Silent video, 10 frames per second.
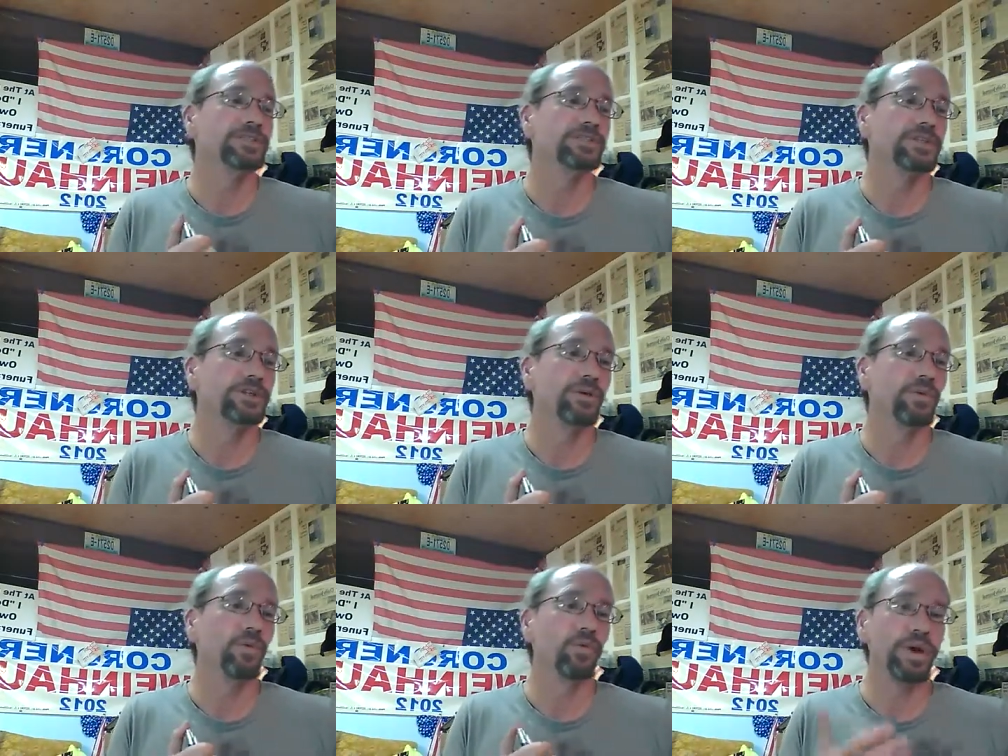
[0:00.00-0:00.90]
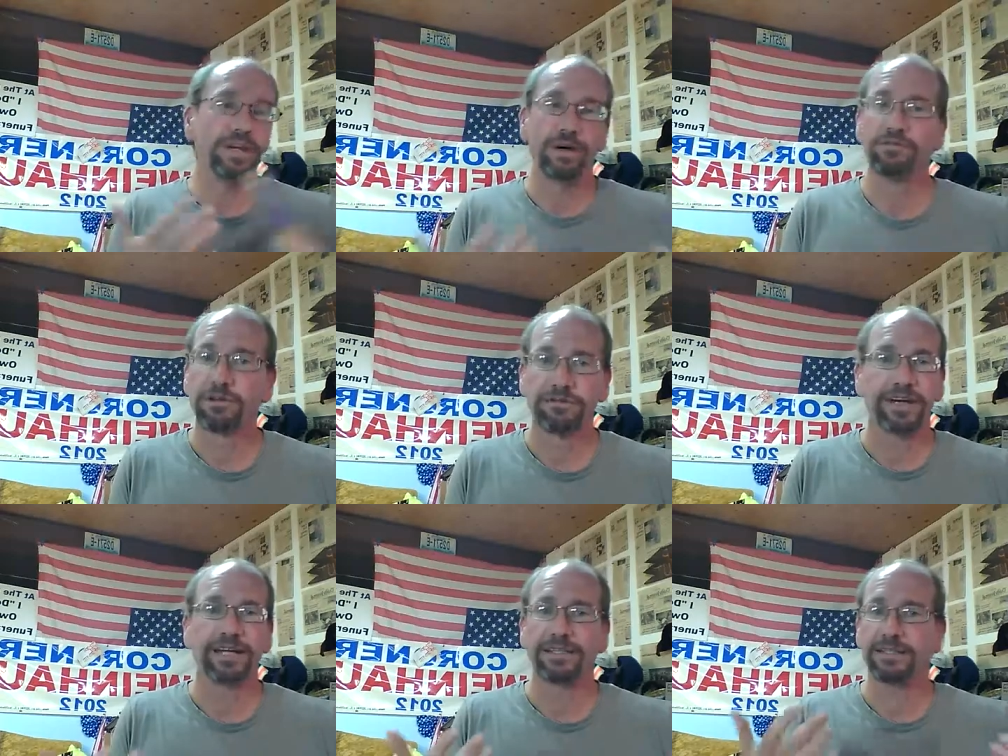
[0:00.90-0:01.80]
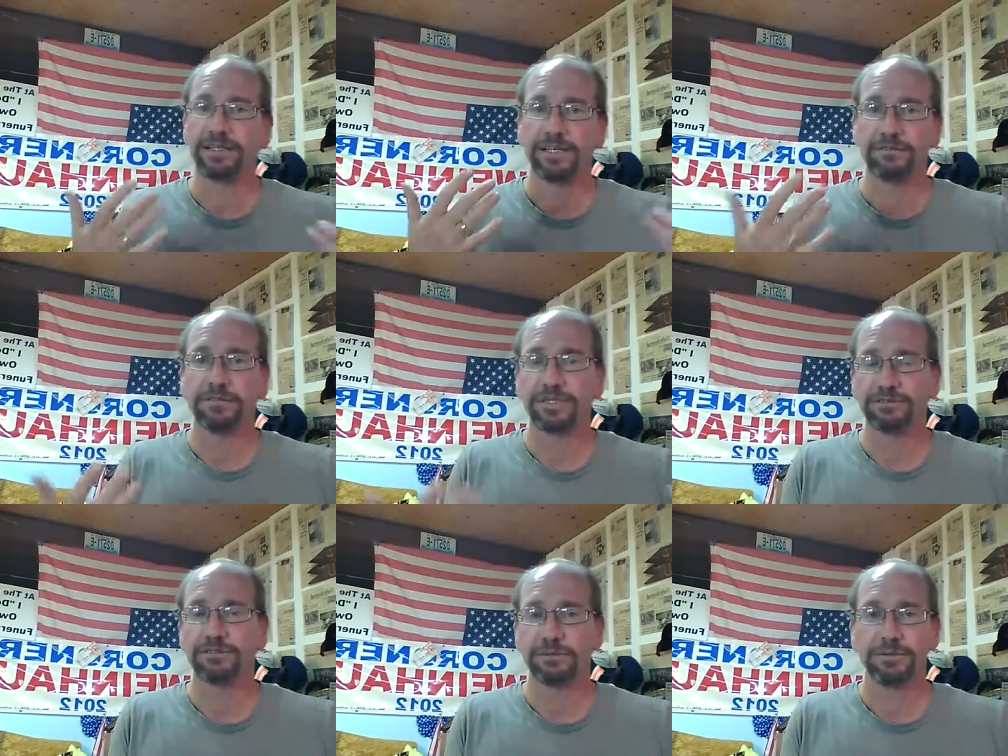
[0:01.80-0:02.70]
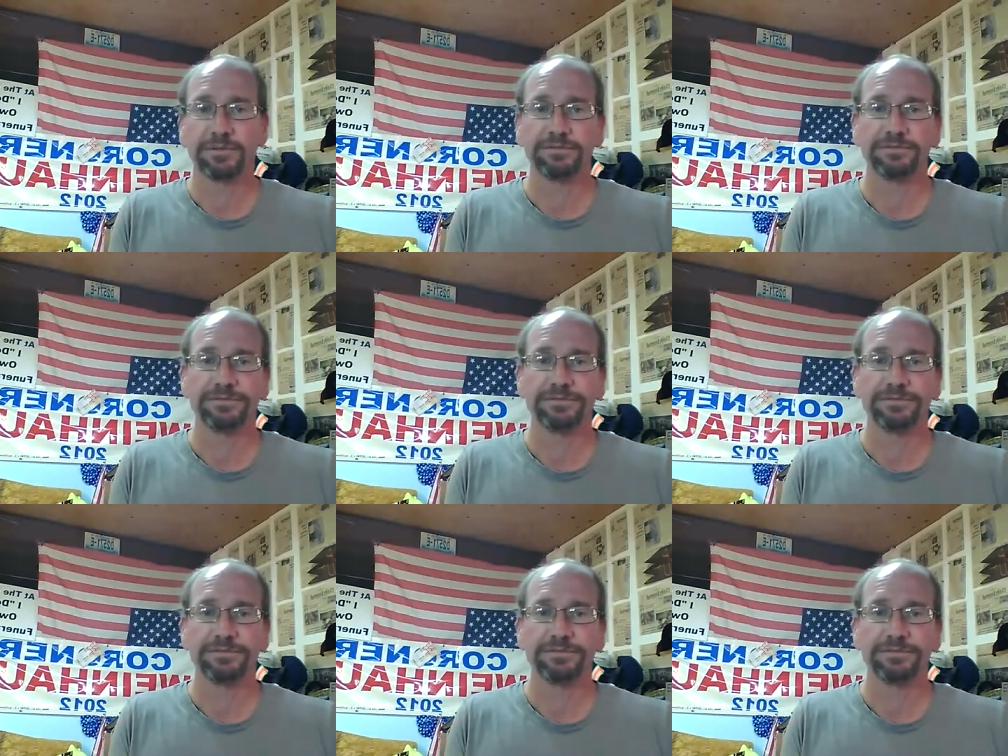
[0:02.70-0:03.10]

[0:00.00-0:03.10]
So we know for a fact that the government is criminal.